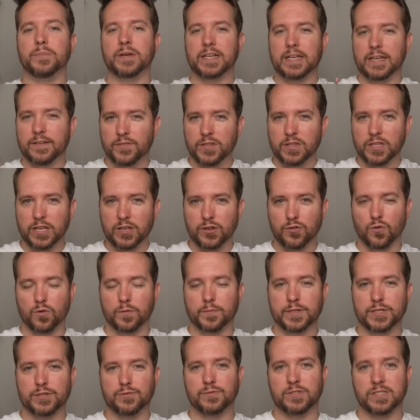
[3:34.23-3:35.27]
But given the
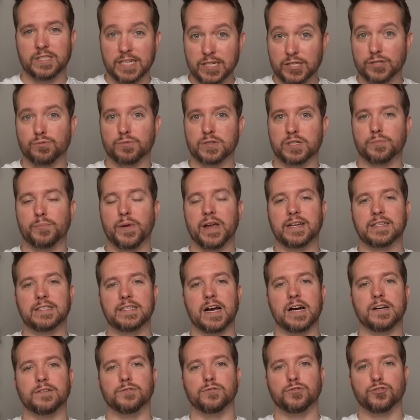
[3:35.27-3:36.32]
enormous disrespect
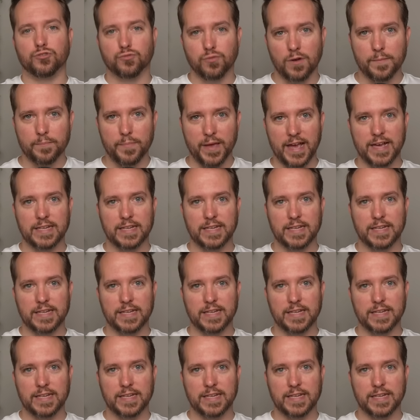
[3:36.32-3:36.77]
Donald Trump